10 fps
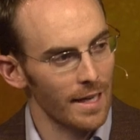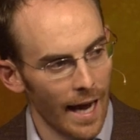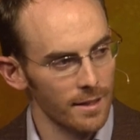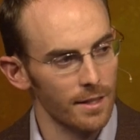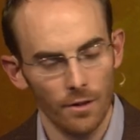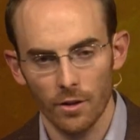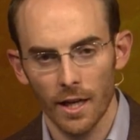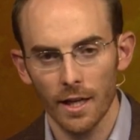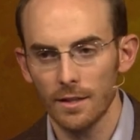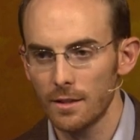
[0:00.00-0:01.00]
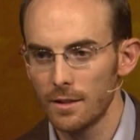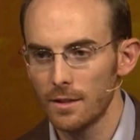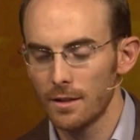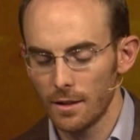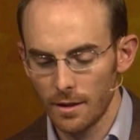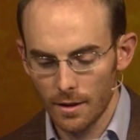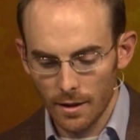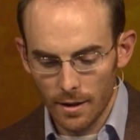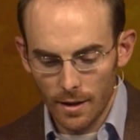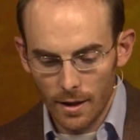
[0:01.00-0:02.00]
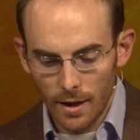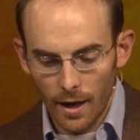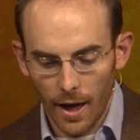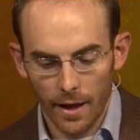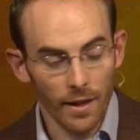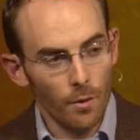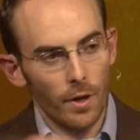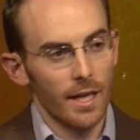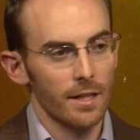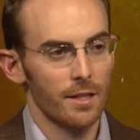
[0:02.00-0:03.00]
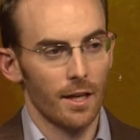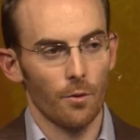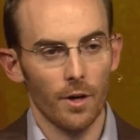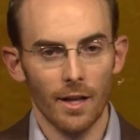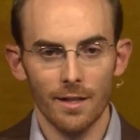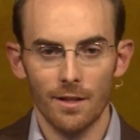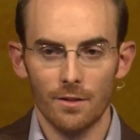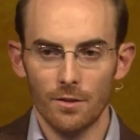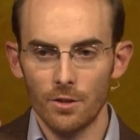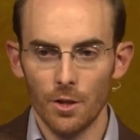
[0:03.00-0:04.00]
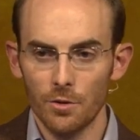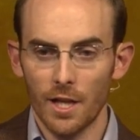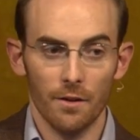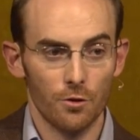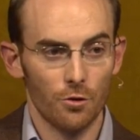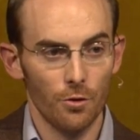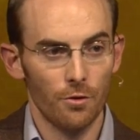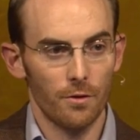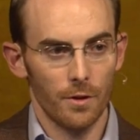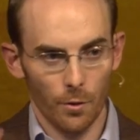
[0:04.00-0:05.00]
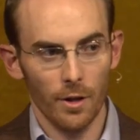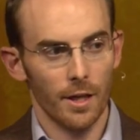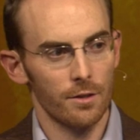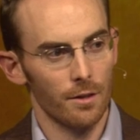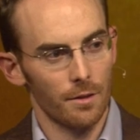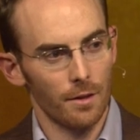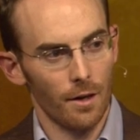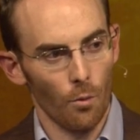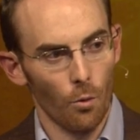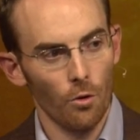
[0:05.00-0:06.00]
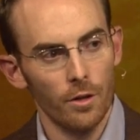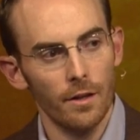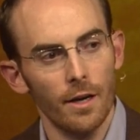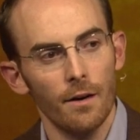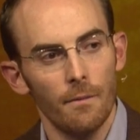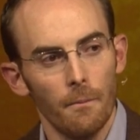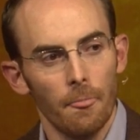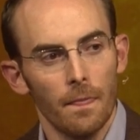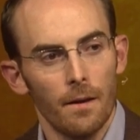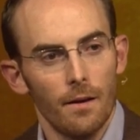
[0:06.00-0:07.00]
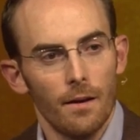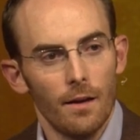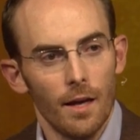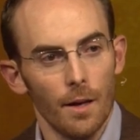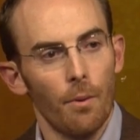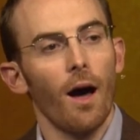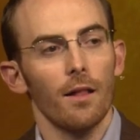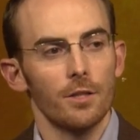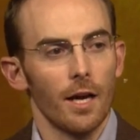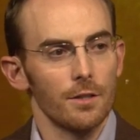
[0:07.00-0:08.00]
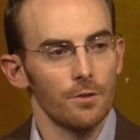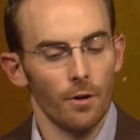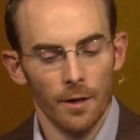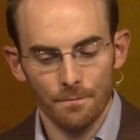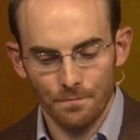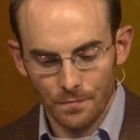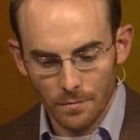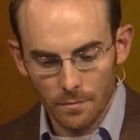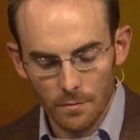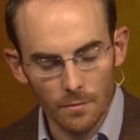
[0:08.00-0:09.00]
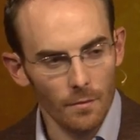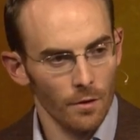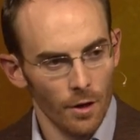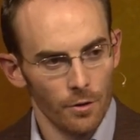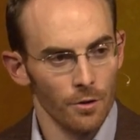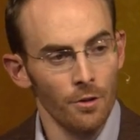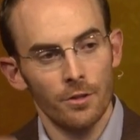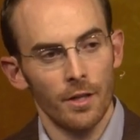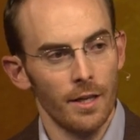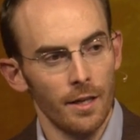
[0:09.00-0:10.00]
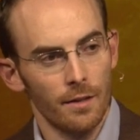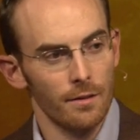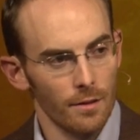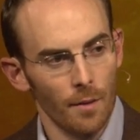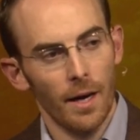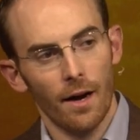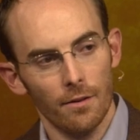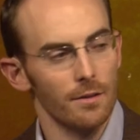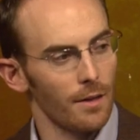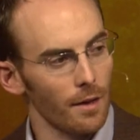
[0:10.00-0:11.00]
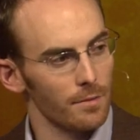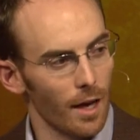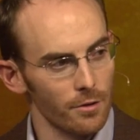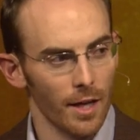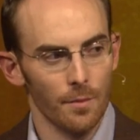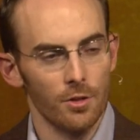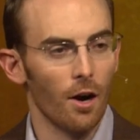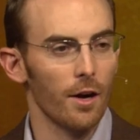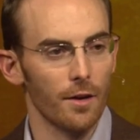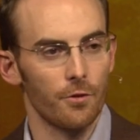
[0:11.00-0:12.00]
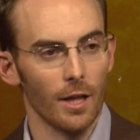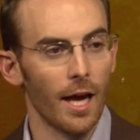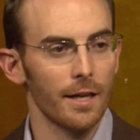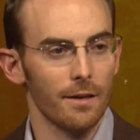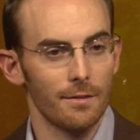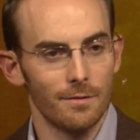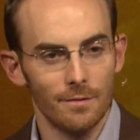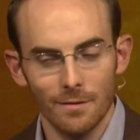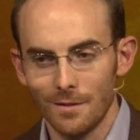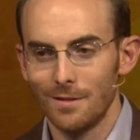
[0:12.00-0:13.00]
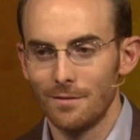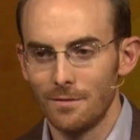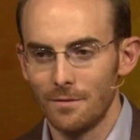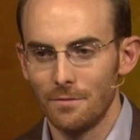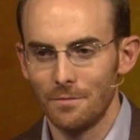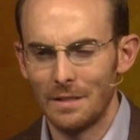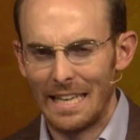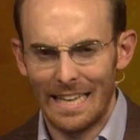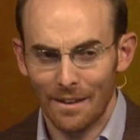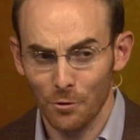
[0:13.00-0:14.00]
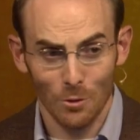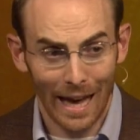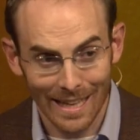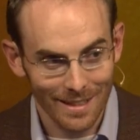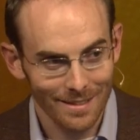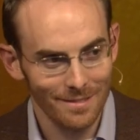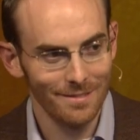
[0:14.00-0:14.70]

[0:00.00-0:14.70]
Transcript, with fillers: nasty little kid. And then when he gets in and realizes she was telling the truth, there really is a, a world in there, he apologizes, right? You know, Lucy, come out. I'll, I'll say I'm sorry if you like. If you like?